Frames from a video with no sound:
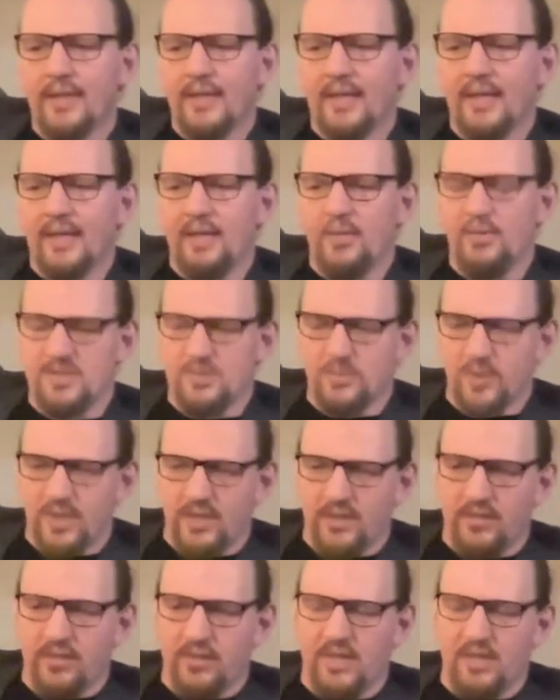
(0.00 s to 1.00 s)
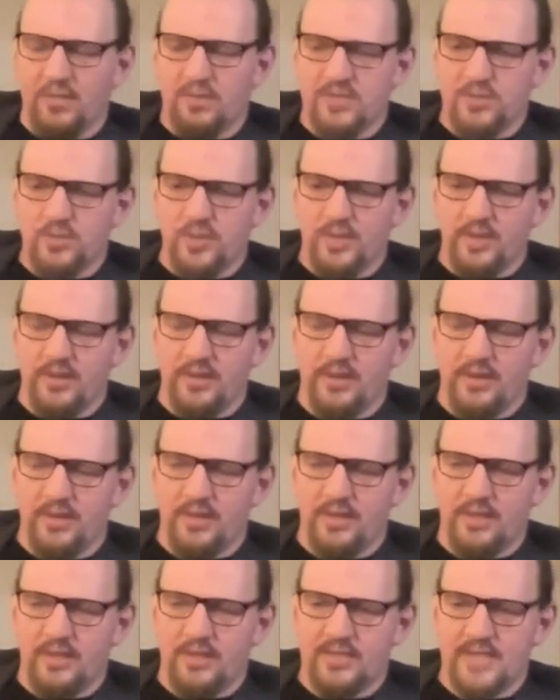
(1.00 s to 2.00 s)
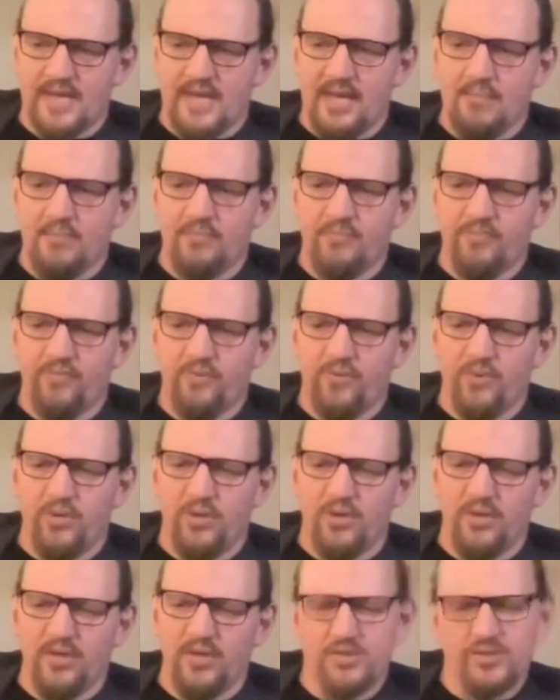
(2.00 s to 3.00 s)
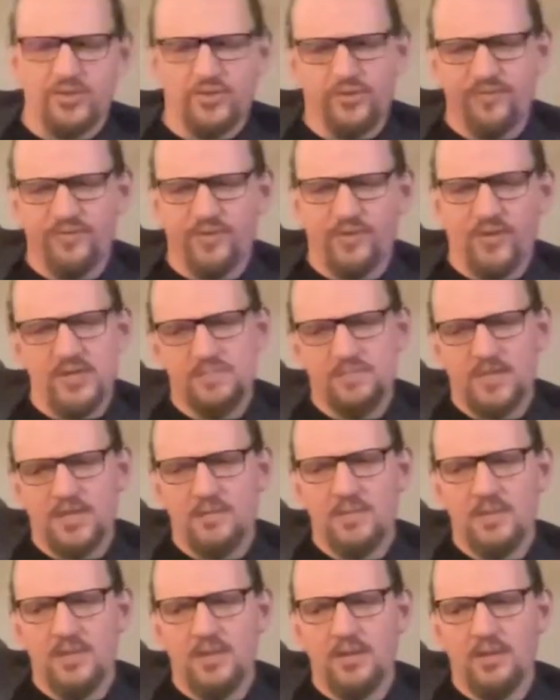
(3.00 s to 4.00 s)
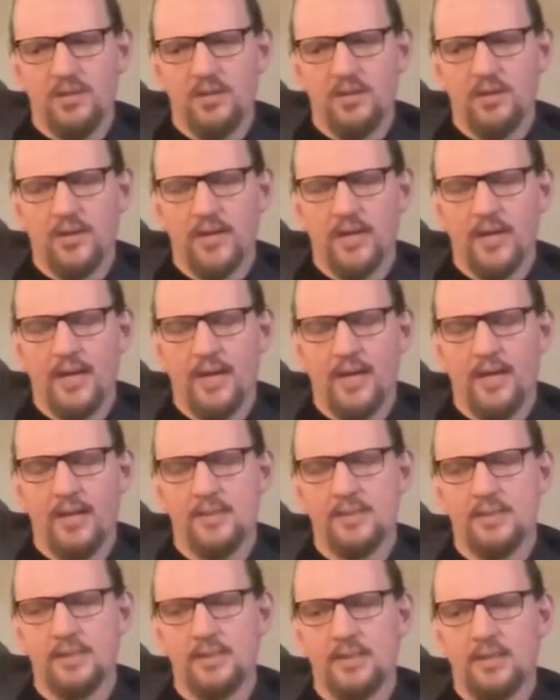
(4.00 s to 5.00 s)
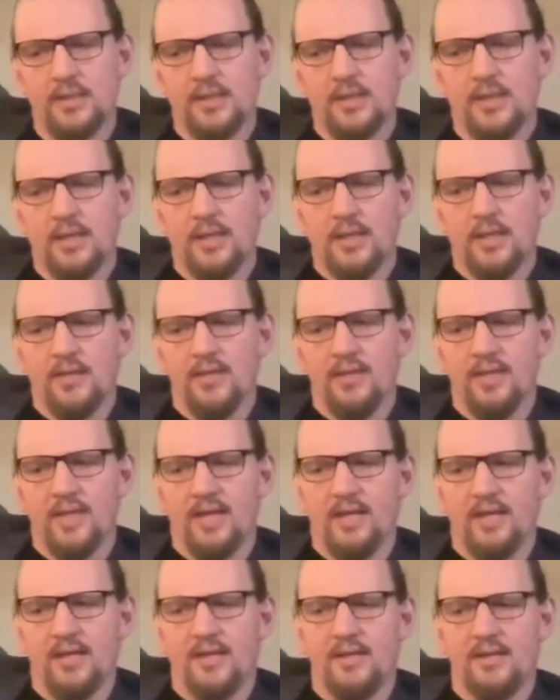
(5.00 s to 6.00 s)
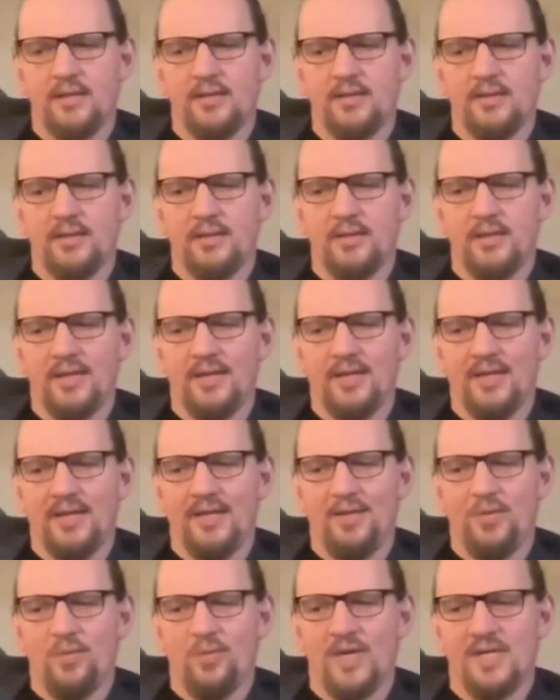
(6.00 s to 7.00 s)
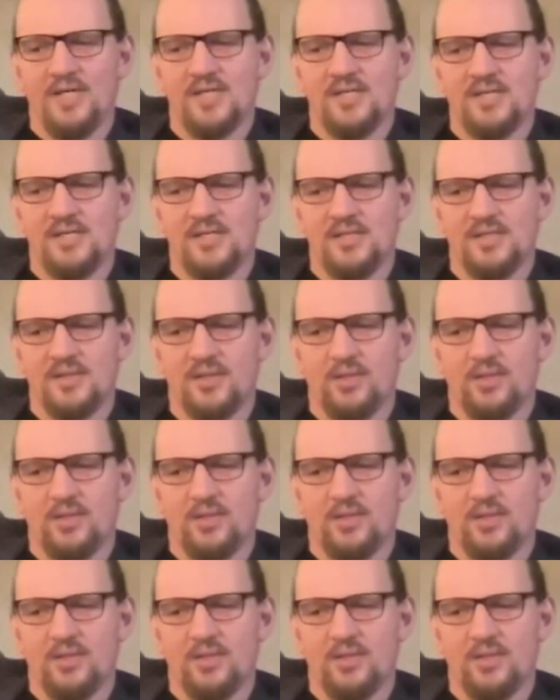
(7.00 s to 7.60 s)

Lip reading: he was with Sam for I think 2 fights maybe, and then he went to